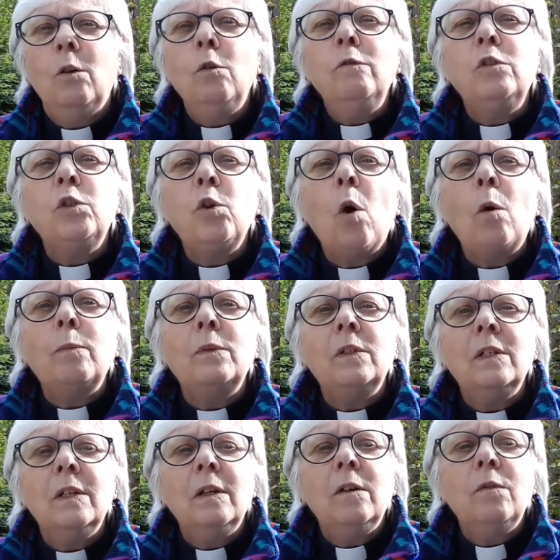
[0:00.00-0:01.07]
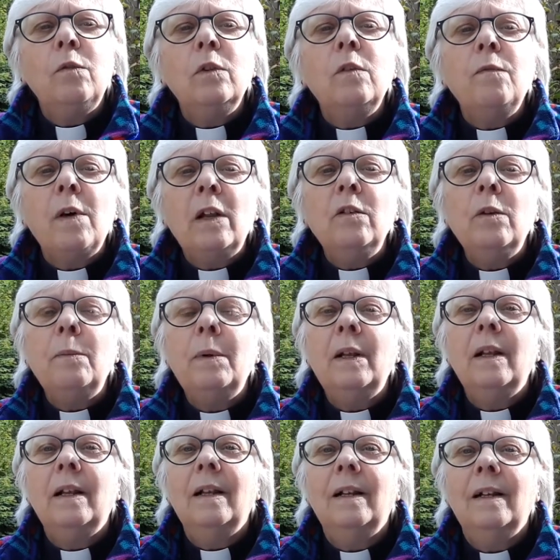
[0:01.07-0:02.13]
who shopped for the
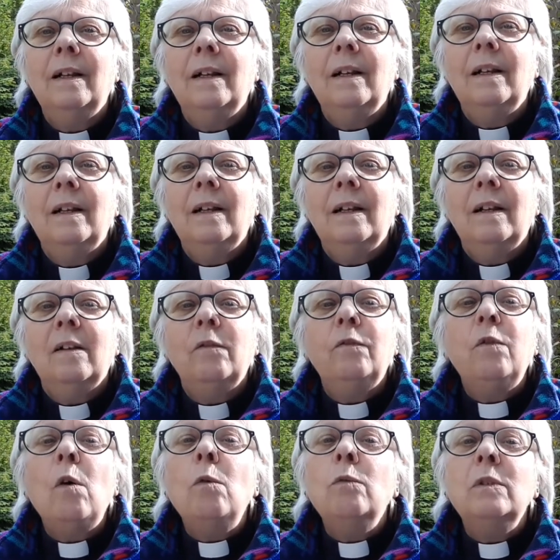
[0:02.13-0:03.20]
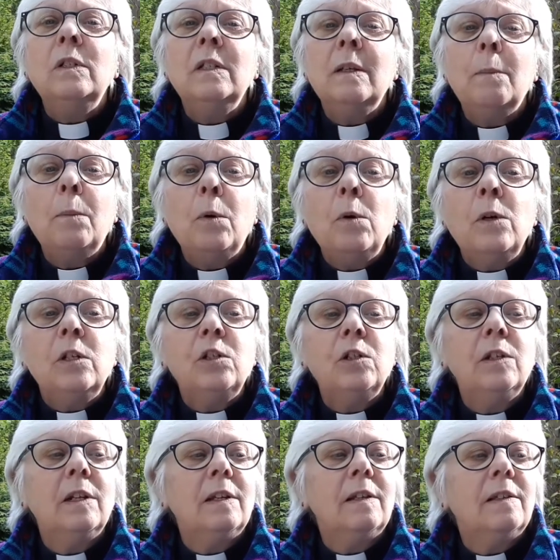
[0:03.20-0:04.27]
vulnerable, phoned
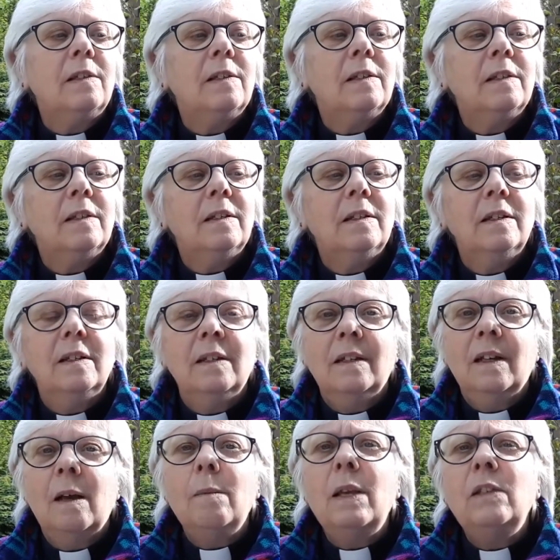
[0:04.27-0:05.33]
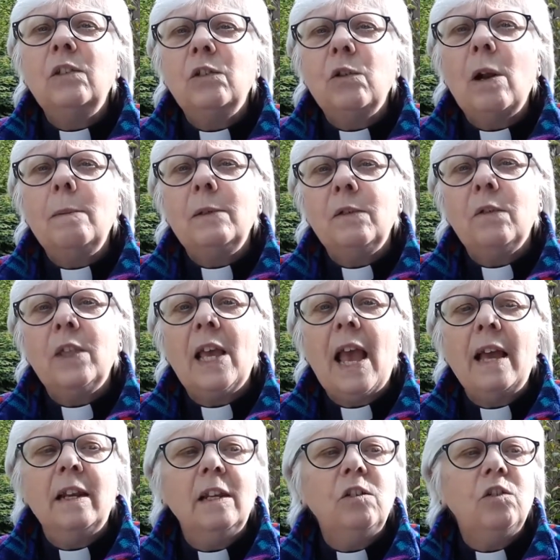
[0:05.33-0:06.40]
parishioners and made scrubs for the
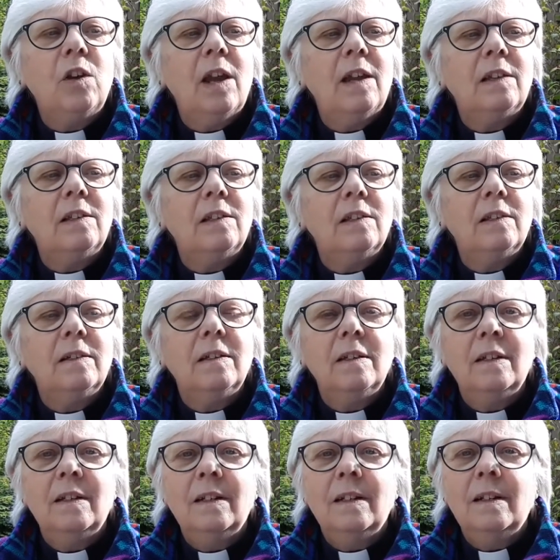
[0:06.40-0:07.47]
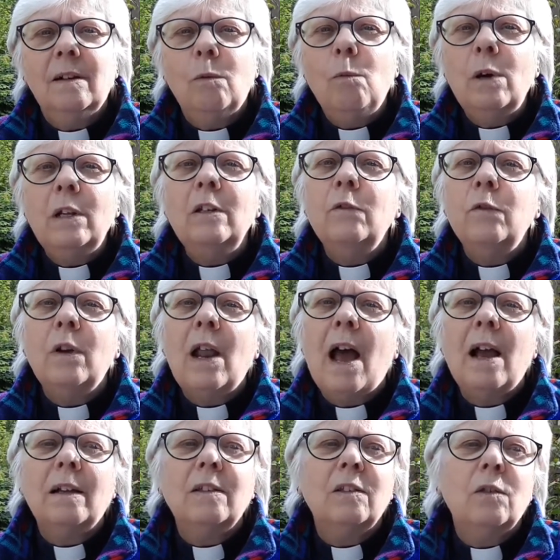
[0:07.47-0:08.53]
NHS. Wonderful
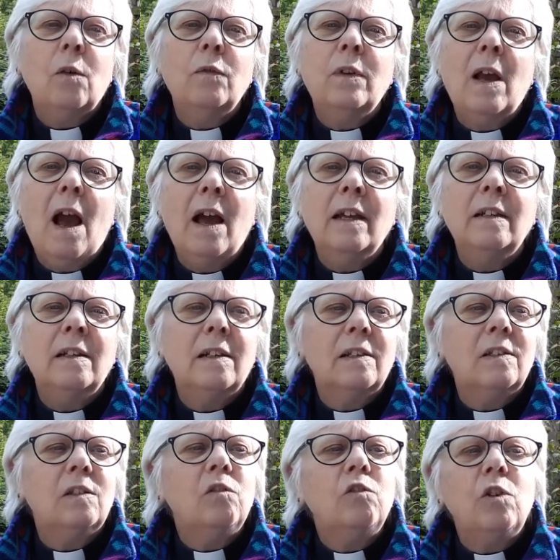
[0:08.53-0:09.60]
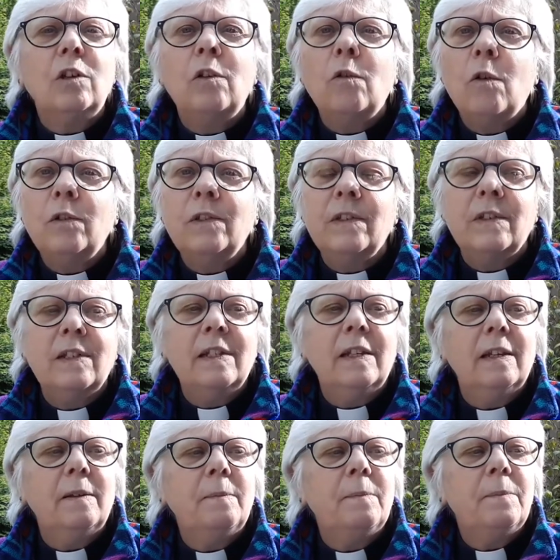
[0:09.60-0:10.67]
acts of kindness and
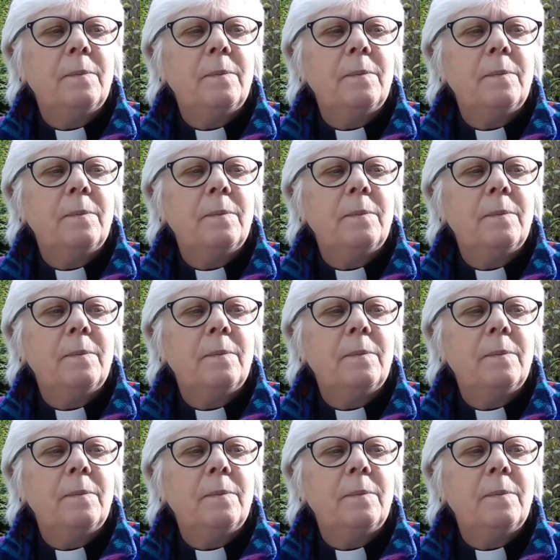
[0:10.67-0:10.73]
generosity.